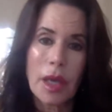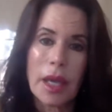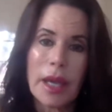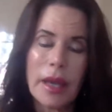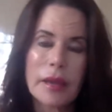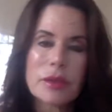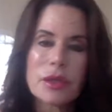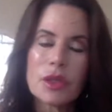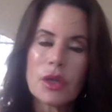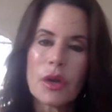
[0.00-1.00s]
And,
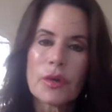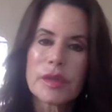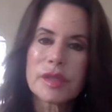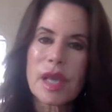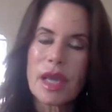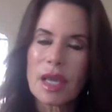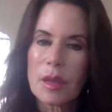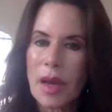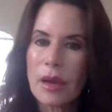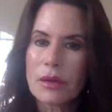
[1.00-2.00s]
you know, the saying
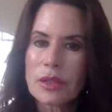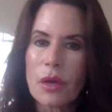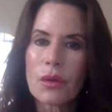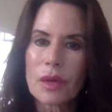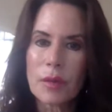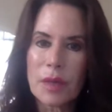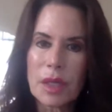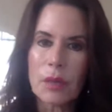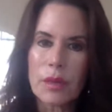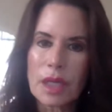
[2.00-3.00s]
about don't
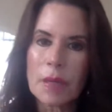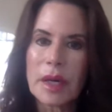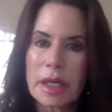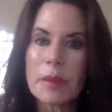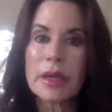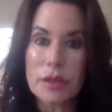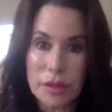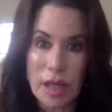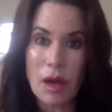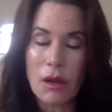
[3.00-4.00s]
compete with anybody but
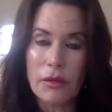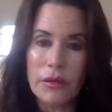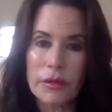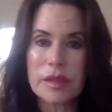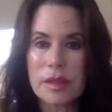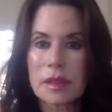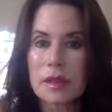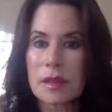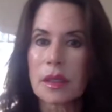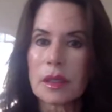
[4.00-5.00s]
yourself, this
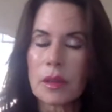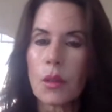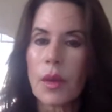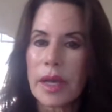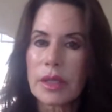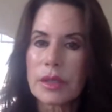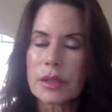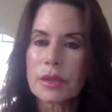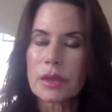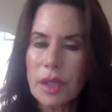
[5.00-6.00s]
is a good way
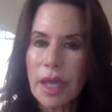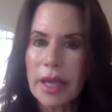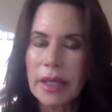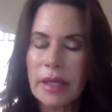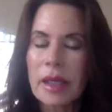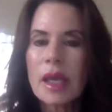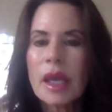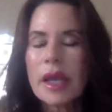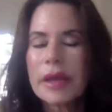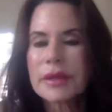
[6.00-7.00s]
to look at it.
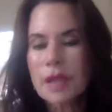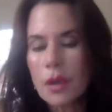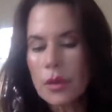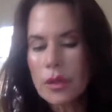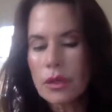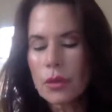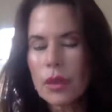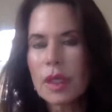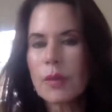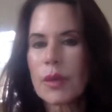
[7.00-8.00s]
And so when you
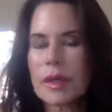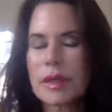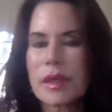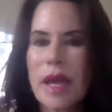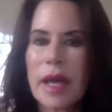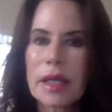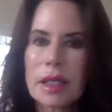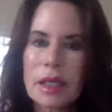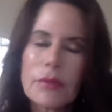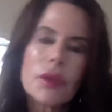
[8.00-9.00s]
read books that
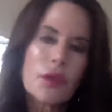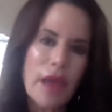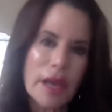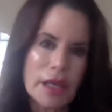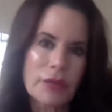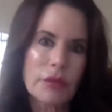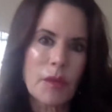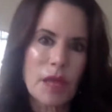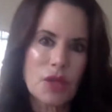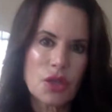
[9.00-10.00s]
give you that
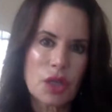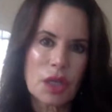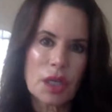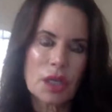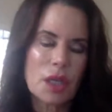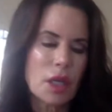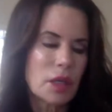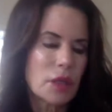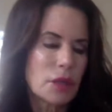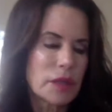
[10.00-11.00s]
information, and
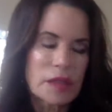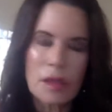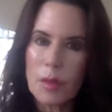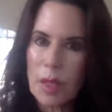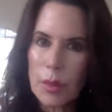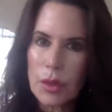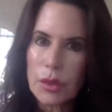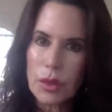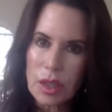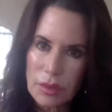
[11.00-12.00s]
you listen to people
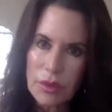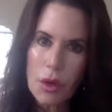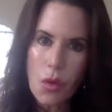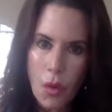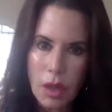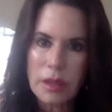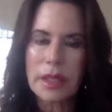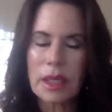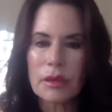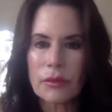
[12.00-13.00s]
who give you
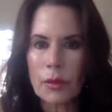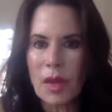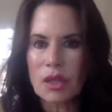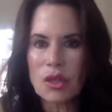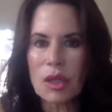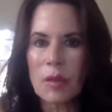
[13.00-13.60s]
quality information